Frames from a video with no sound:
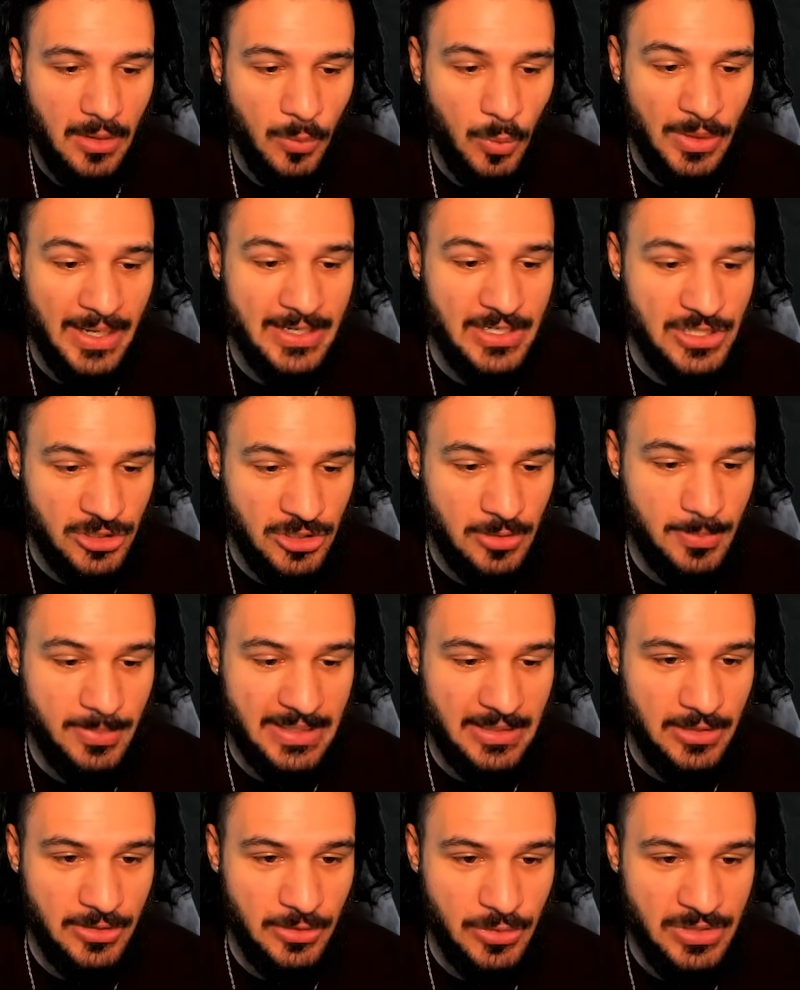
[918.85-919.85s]
What I should
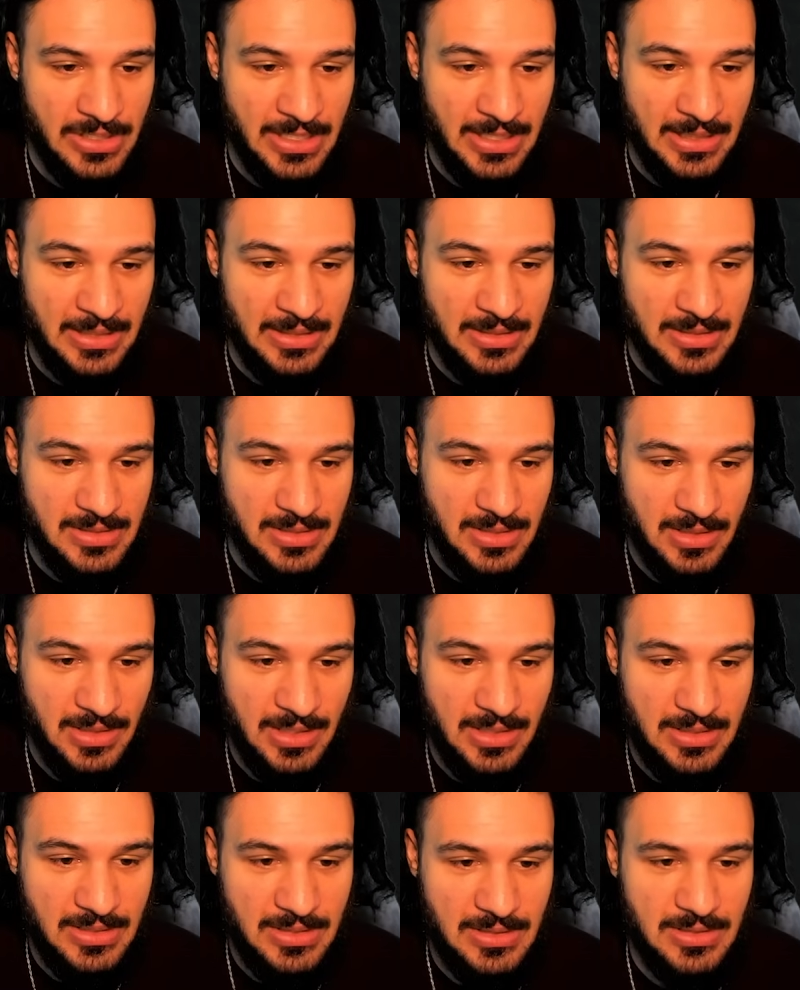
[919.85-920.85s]
be using is
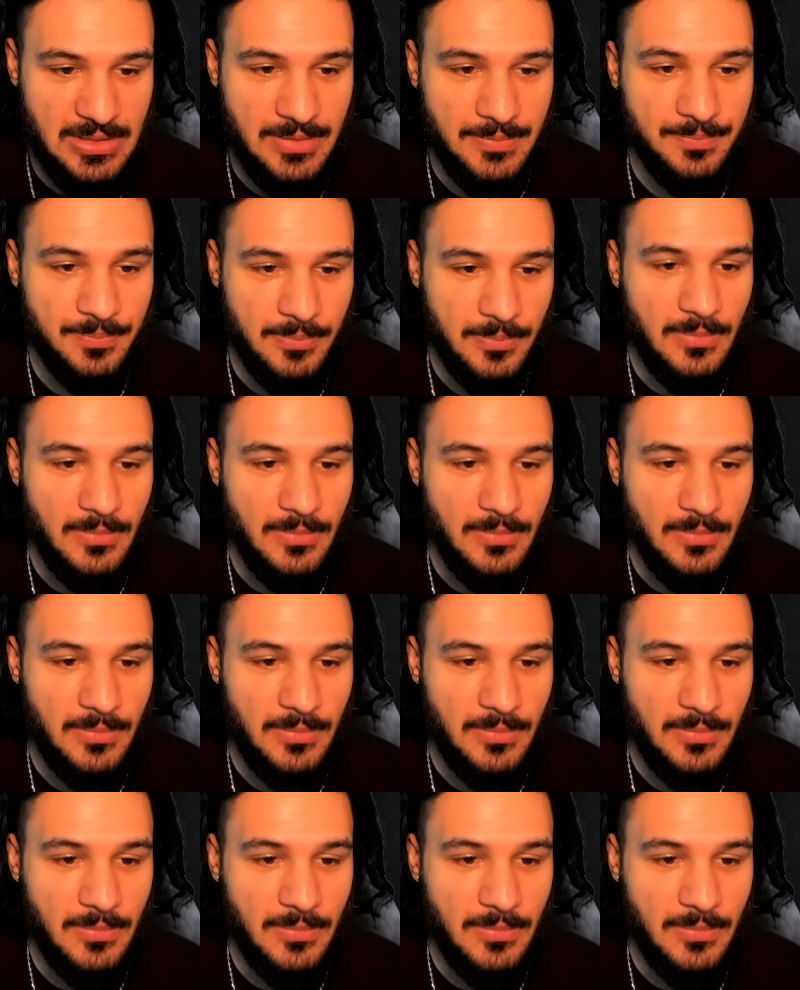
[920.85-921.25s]
this.